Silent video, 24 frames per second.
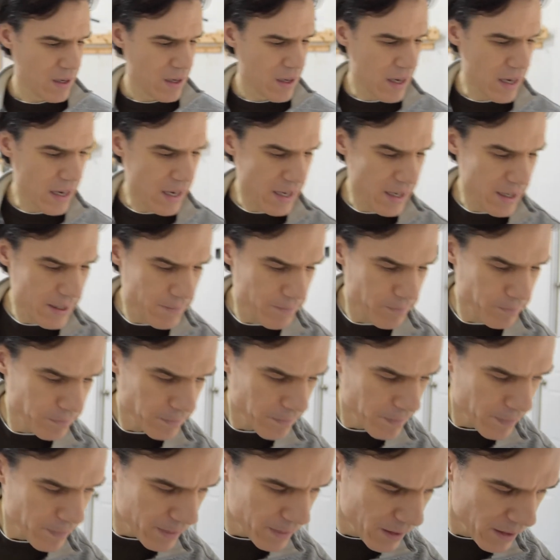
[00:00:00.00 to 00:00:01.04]
And
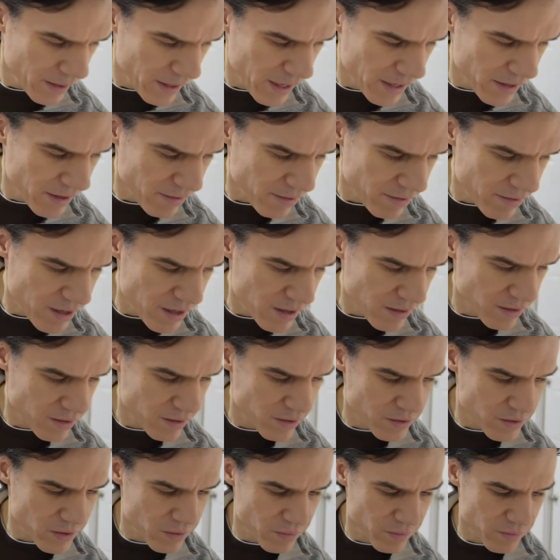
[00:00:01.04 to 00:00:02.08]
I think
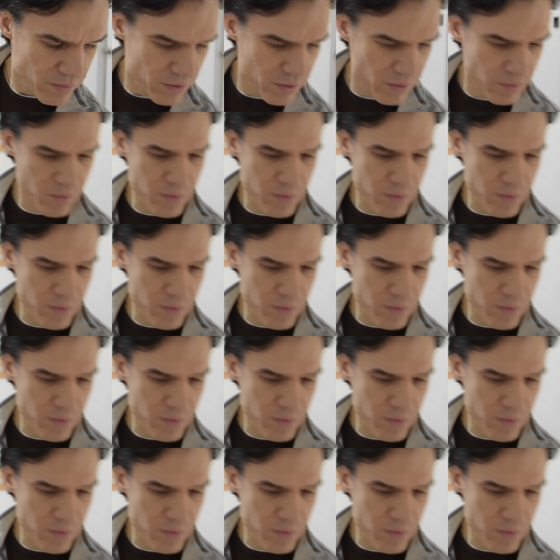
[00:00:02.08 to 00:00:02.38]
the